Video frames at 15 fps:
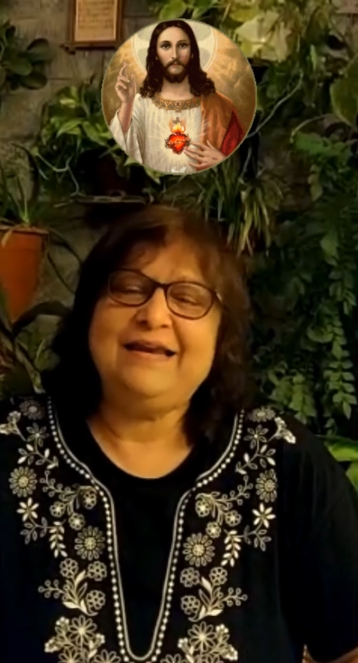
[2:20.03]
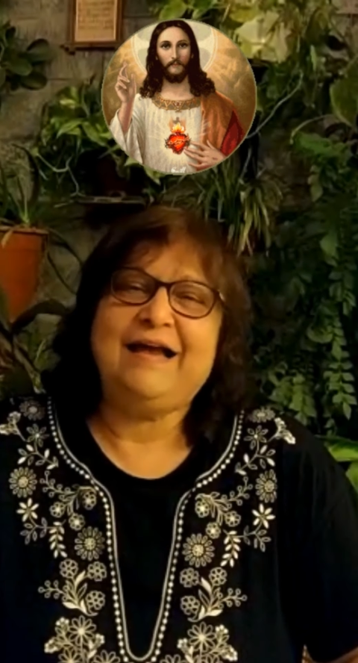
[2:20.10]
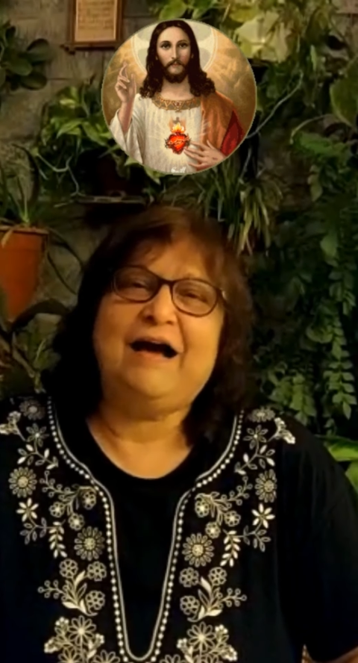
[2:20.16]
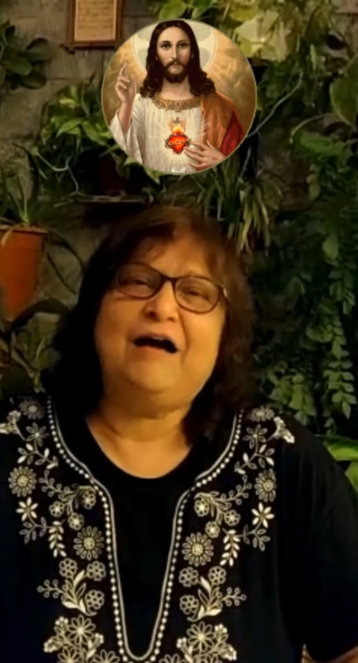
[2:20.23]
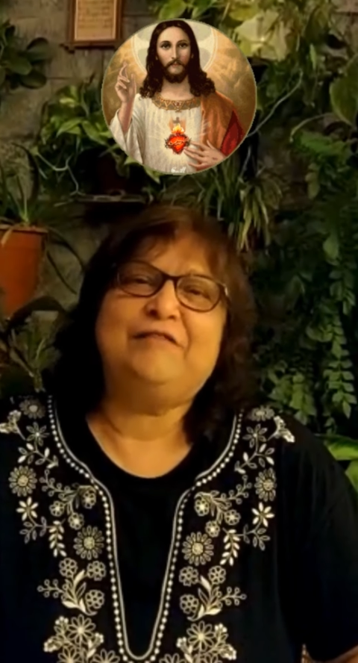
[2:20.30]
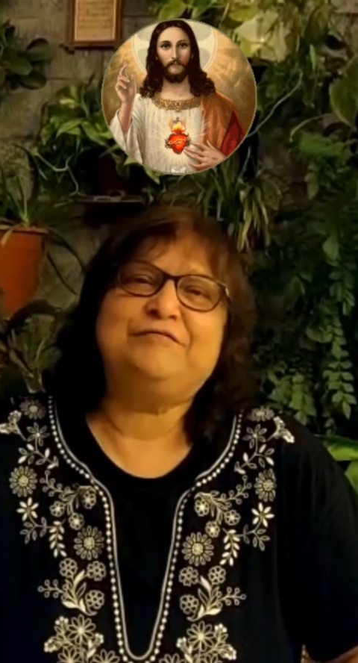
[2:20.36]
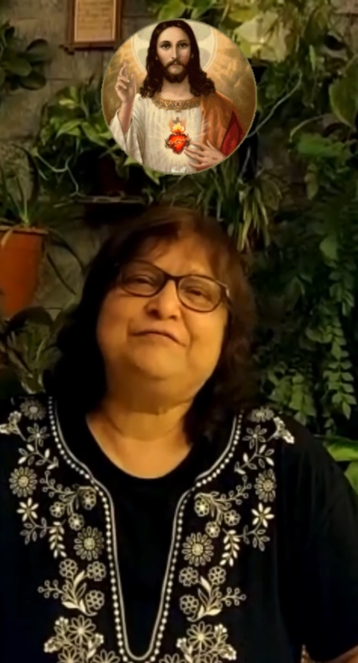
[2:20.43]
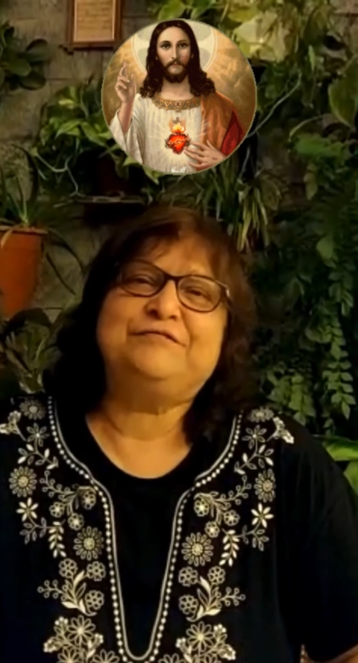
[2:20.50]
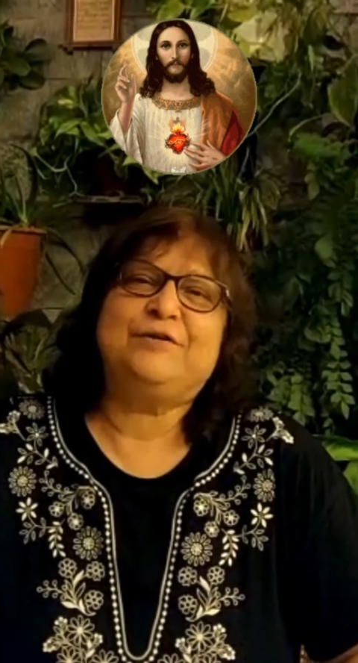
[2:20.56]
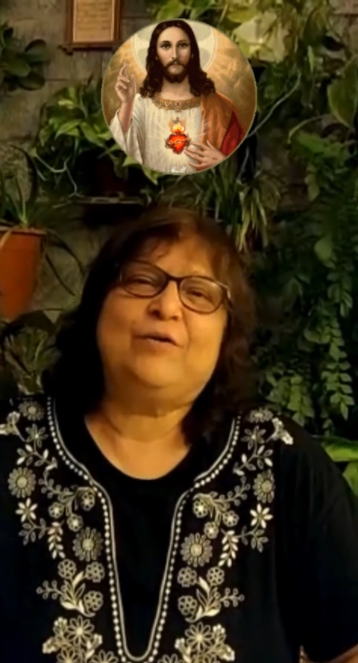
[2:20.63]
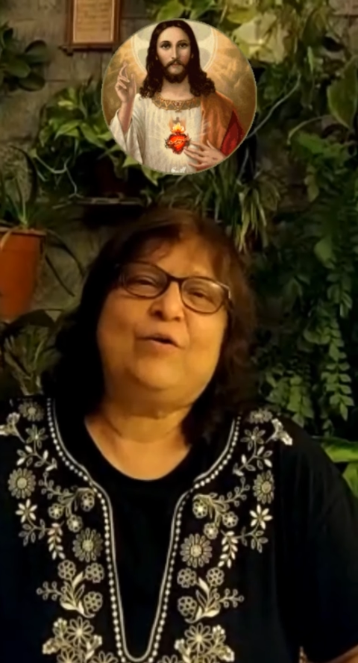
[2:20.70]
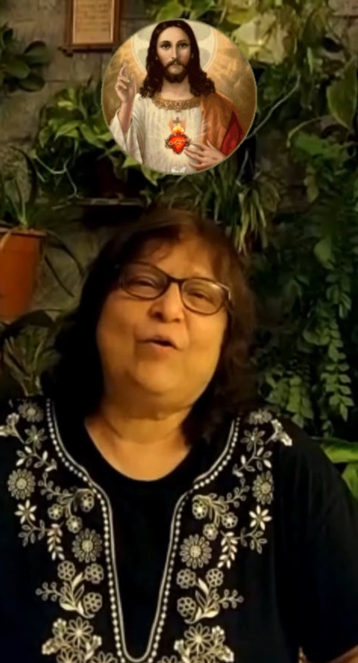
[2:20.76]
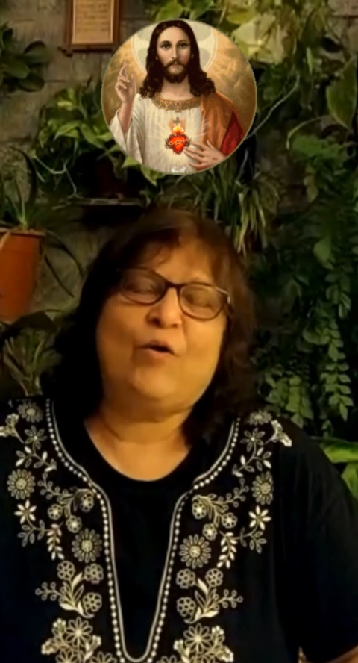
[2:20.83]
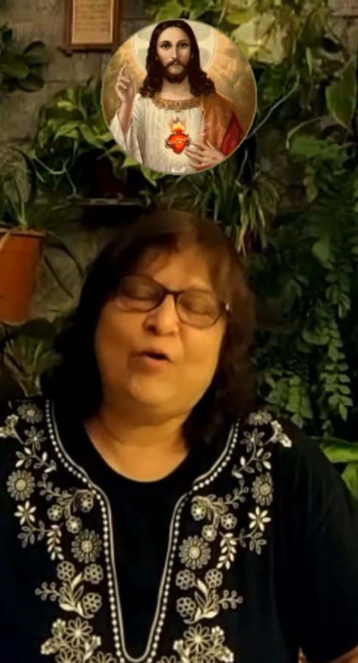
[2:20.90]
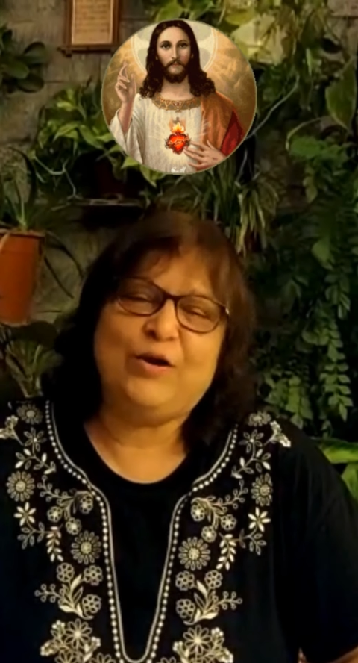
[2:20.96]
love
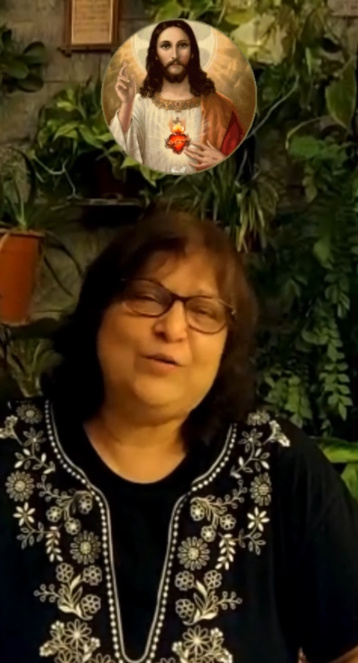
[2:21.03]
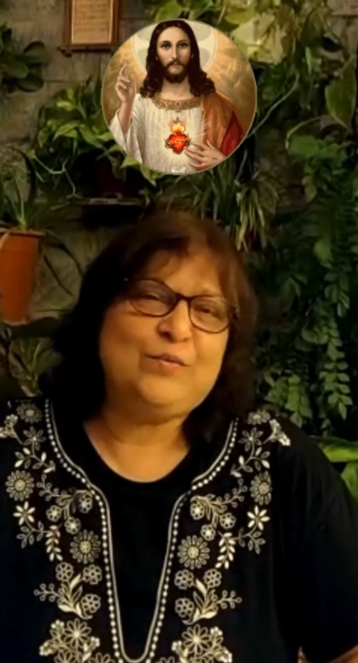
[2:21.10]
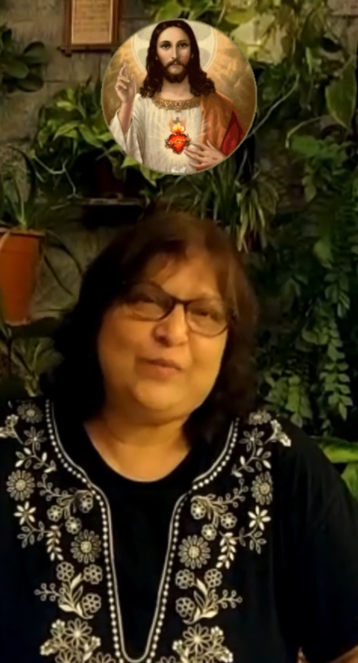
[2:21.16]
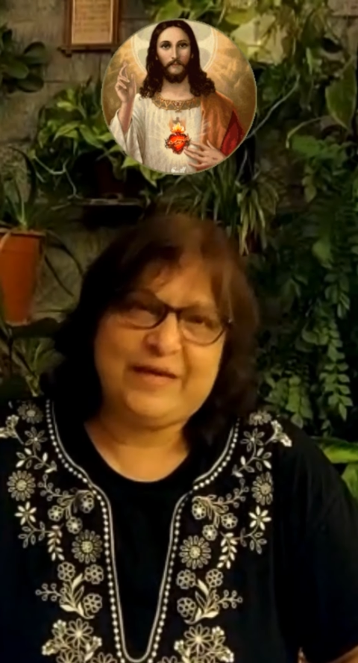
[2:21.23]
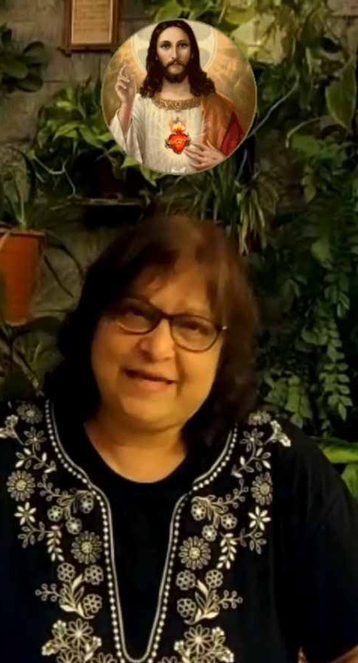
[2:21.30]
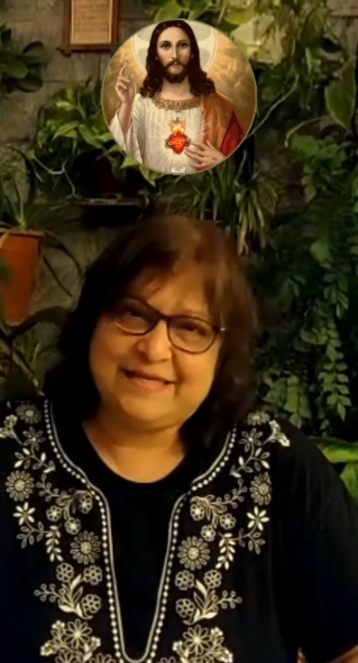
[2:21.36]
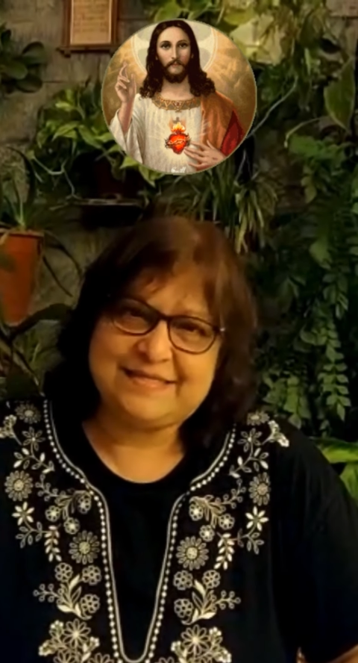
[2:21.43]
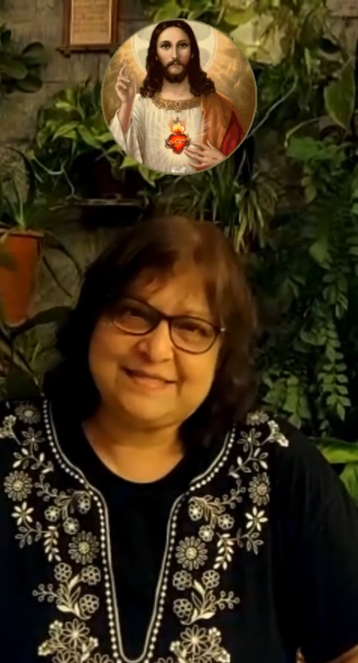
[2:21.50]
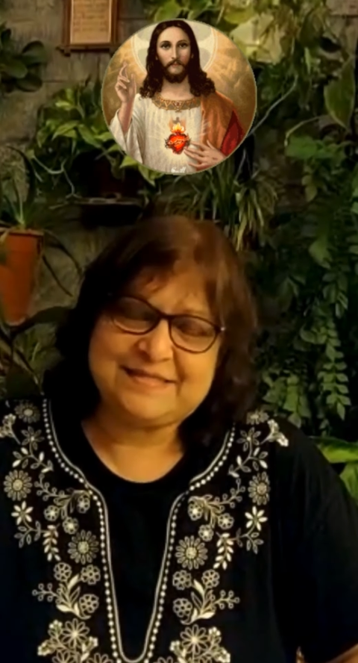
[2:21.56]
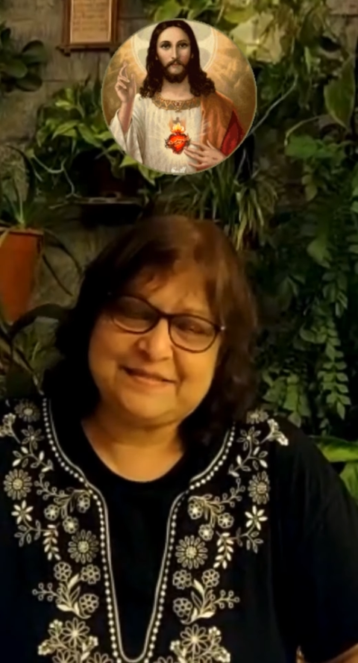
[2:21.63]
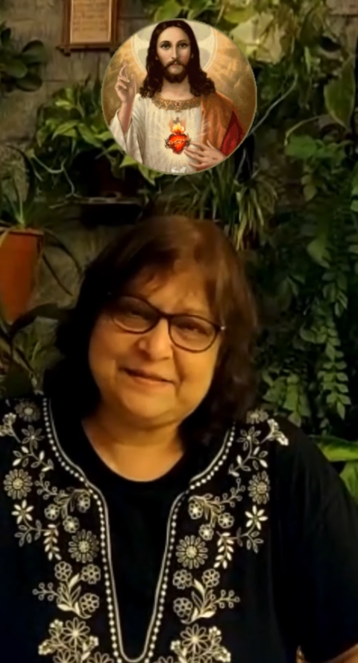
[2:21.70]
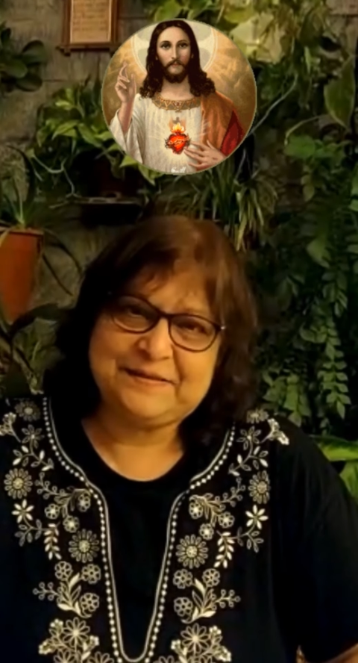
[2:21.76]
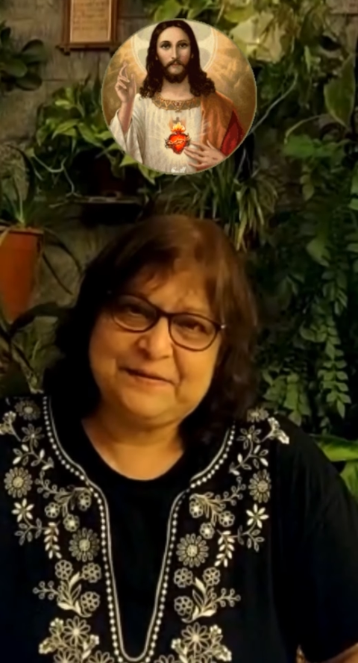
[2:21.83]
always.